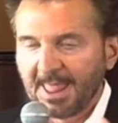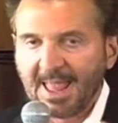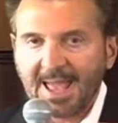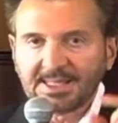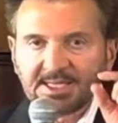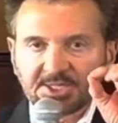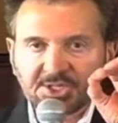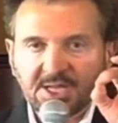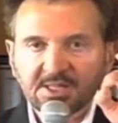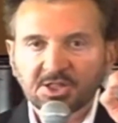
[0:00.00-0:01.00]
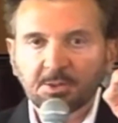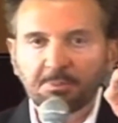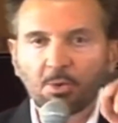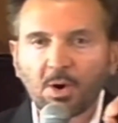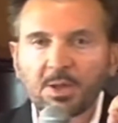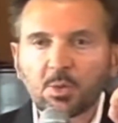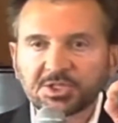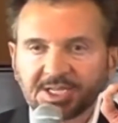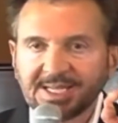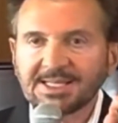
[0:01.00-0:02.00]
And he said that the boy was
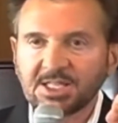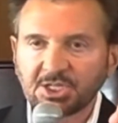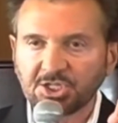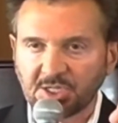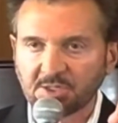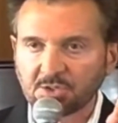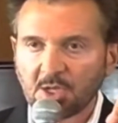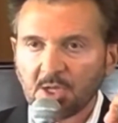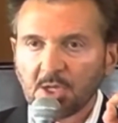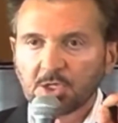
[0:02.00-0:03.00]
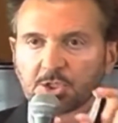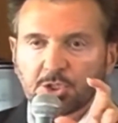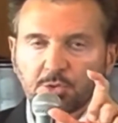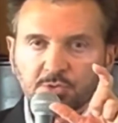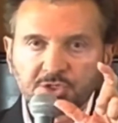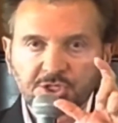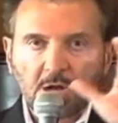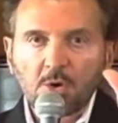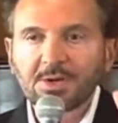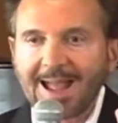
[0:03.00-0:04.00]
conditioned to
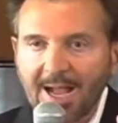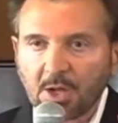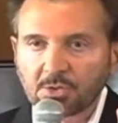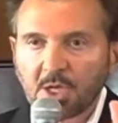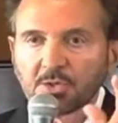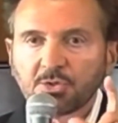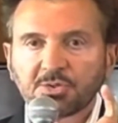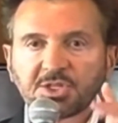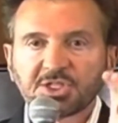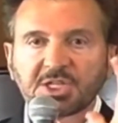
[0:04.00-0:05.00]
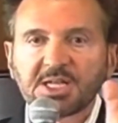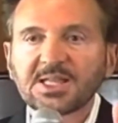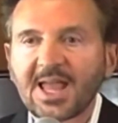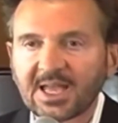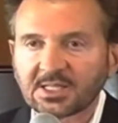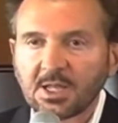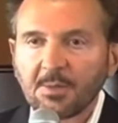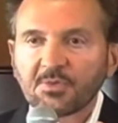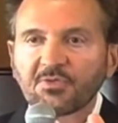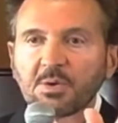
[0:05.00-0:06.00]
zone out, to disconnect
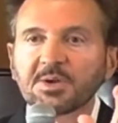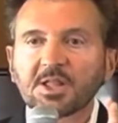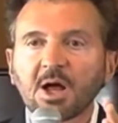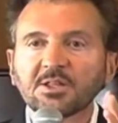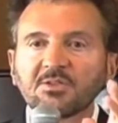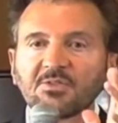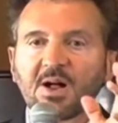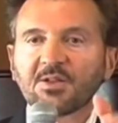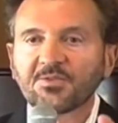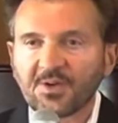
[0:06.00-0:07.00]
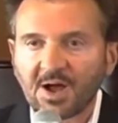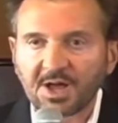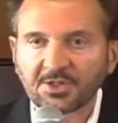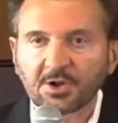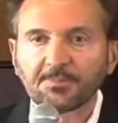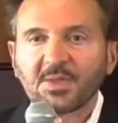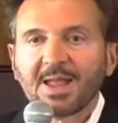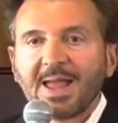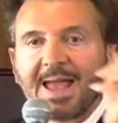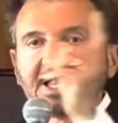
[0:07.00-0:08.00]
from an uninvolved father,
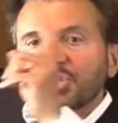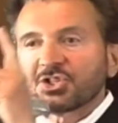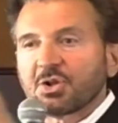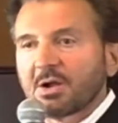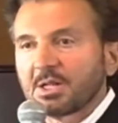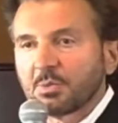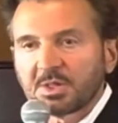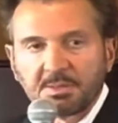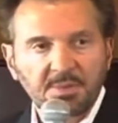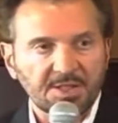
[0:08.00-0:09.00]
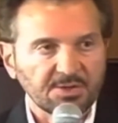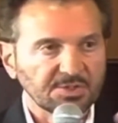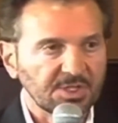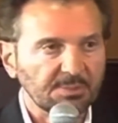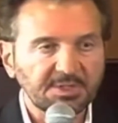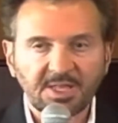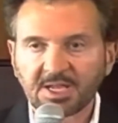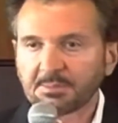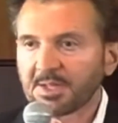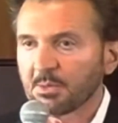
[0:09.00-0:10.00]
and it started with the mother. So let me take
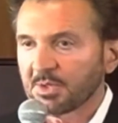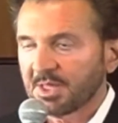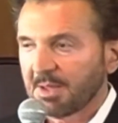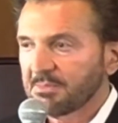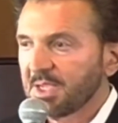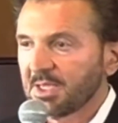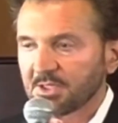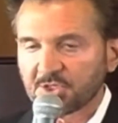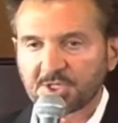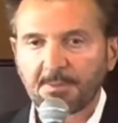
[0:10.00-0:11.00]
a minute what that means.